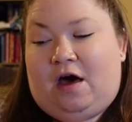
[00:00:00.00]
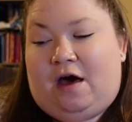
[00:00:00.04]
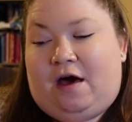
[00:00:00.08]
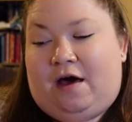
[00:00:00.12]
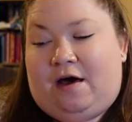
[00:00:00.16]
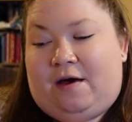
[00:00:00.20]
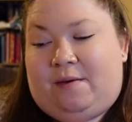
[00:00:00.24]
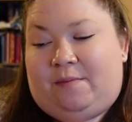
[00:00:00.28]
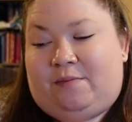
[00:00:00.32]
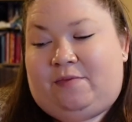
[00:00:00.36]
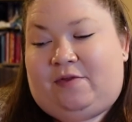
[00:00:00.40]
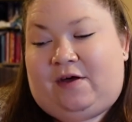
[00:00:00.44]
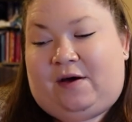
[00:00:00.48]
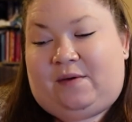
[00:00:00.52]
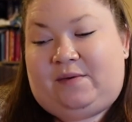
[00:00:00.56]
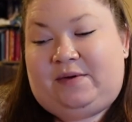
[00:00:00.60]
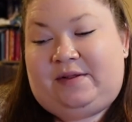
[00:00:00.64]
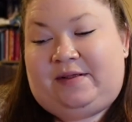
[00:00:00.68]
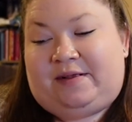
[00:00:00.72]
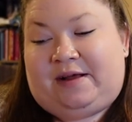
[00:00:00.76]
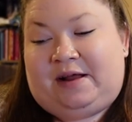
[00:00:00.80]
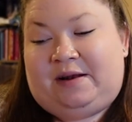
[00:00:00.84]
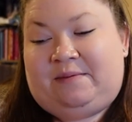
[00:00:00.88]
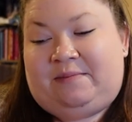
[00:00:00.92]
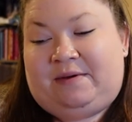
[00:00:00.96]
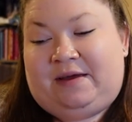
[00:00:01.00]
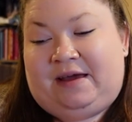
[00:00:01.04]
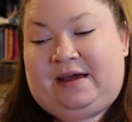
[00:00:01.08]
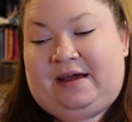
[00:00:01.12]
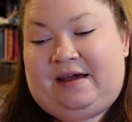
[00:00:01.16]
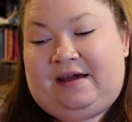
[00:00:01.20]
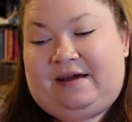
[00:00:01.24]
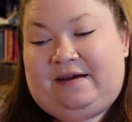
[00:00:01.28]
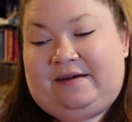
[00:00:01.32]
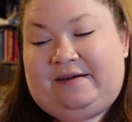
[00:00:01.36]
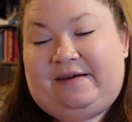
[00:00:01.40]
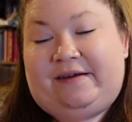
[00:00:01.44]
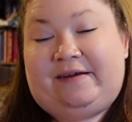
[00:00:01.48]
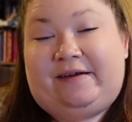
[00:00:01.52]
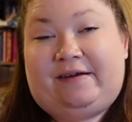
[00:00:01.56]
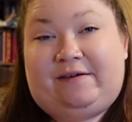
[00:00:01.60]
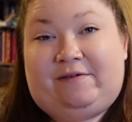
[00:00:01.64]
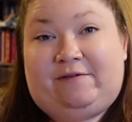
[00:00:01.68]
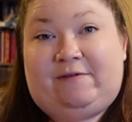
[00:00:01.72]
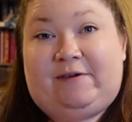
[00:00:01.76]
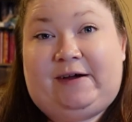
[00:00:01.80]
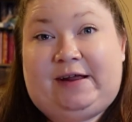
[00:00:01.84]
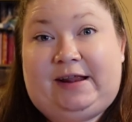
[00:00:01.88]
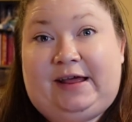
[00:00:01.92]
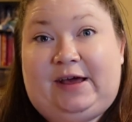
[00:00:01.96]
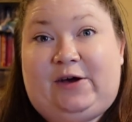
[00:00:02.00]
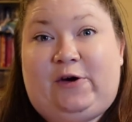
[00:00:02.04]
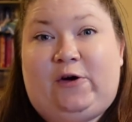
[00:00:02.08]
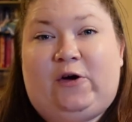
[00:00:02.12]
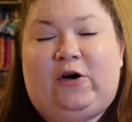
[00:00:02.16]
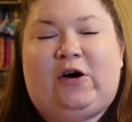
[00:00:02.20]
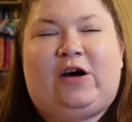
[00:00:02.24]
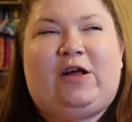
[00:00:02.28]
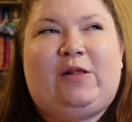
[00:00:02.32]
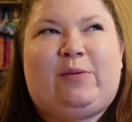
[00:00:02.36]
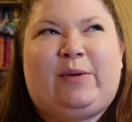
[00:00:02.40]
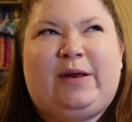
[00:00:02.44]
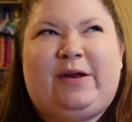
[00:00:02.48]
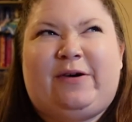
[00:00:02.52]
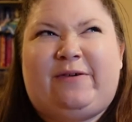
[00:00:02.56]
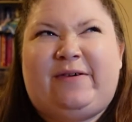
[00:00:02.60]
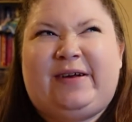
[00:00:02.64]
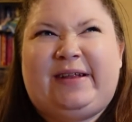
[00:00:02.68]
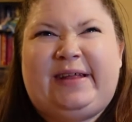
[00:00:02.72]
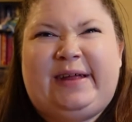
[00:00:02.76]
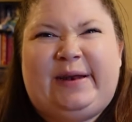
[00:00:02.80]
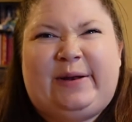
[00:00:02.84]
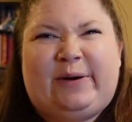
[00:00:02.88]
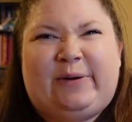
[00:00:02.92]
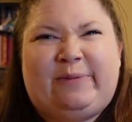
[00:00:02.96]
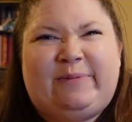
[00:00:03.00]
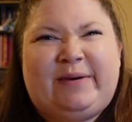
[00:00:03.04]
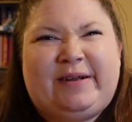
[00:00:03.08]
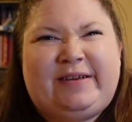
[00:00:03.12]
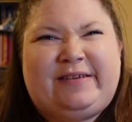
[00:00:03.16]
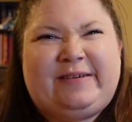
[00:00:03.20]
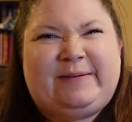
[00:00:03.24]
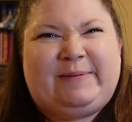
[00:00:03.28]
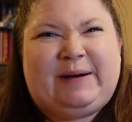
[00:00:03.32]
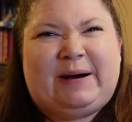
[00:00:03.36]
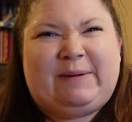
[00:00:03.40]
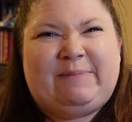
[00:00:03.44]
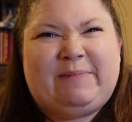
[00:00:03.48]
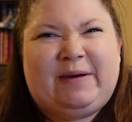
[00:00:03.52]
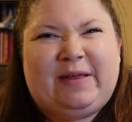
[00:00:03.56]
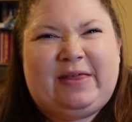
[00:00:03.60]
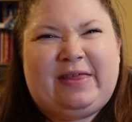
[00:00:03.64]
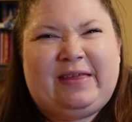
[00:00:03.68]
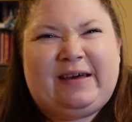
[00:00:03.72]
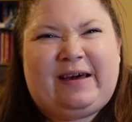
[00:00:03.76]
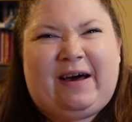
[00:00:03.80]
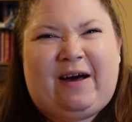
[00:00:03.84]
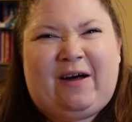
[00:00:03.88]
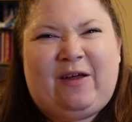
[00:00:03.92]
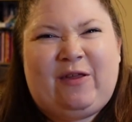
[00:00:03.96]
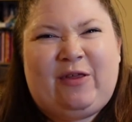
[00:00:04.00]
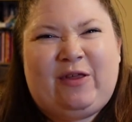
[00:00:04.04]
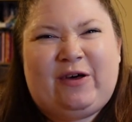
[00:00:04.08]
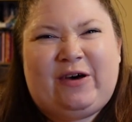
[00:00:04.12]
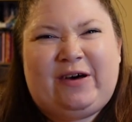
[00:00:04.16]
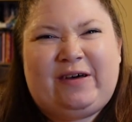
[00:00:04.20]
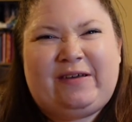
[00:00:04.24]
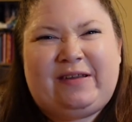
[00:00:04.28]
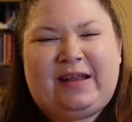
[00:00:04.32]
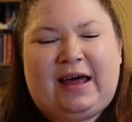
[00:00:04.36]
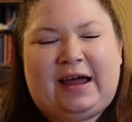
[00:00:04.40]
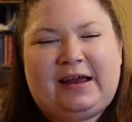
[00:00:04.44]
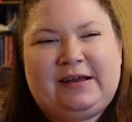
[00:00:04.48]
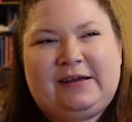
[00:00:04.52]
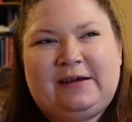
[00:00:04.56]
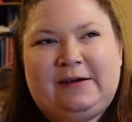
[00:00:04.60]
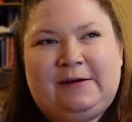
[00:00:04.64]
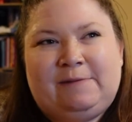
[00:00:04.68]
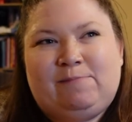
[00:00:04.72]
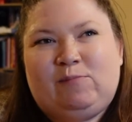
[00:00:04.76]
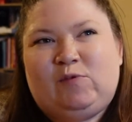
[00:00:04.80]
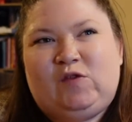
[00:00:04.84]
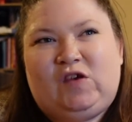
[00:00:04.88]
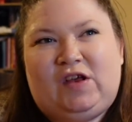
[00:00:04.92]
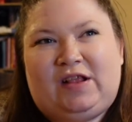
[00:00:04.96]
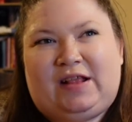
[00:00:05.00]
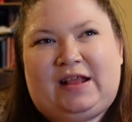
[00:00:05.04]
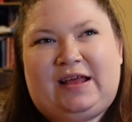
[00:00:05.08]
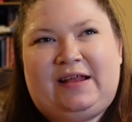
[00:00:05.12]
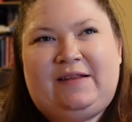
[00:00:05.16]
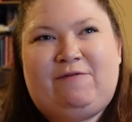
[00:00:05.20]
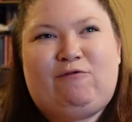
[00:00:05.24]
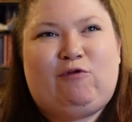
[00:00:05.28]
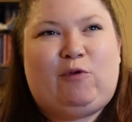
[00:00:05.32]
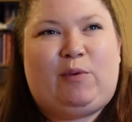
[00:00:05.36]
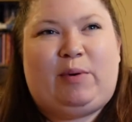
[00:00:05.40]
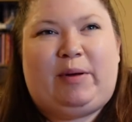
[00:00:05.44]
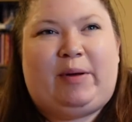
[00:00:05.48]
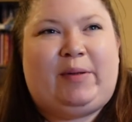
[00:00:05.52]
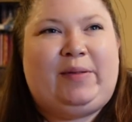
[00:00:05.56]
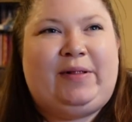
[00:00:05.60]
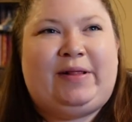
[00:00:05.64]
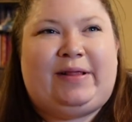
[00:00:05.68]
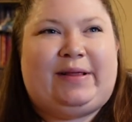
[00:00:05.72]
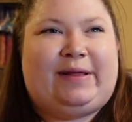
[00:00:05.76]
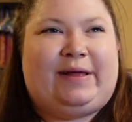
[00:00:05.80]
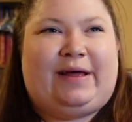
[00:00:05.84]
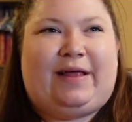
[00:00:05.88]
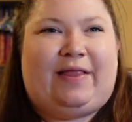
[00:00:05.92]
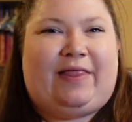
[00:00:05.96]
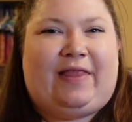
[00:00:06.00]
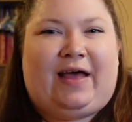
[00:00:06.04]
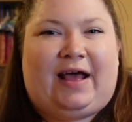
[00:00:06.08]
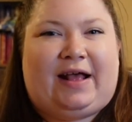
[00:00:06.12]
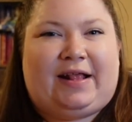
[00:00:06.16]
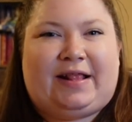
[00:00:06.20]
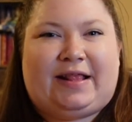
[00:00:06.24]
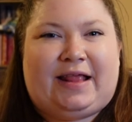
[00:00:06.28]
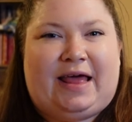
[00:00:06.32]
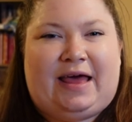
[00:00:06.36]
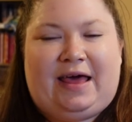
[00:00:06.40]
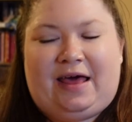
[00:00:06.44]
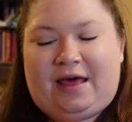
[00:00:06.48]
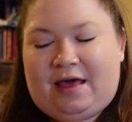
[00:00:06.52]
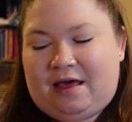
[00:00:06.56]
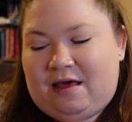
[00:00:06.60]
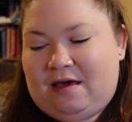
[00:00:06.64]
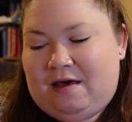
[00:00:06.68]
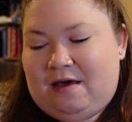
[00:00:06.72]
That one's going to be really cool because we don't really know much about Mother Gothel. Like, she's in Rapunzel and that's it.